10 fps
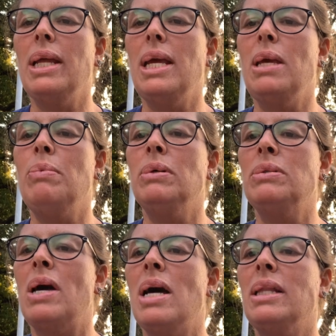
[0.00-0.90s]
he will
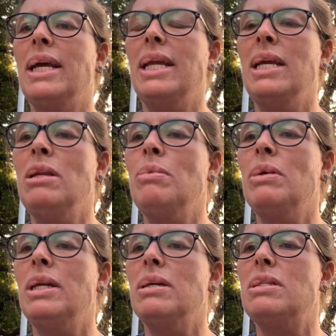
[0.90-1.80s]
not let
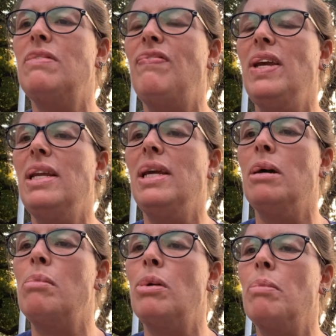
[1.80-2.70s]
anyone else feed
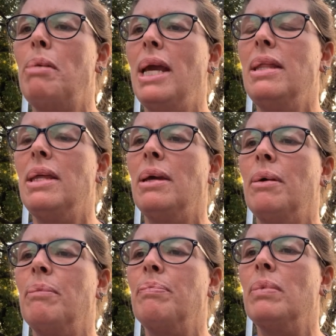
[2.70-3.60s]
him or bathe
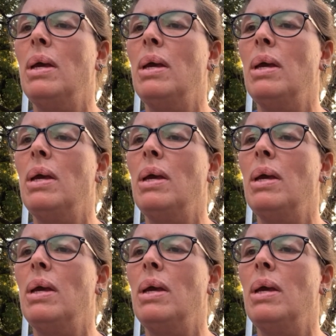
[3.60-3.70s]
him.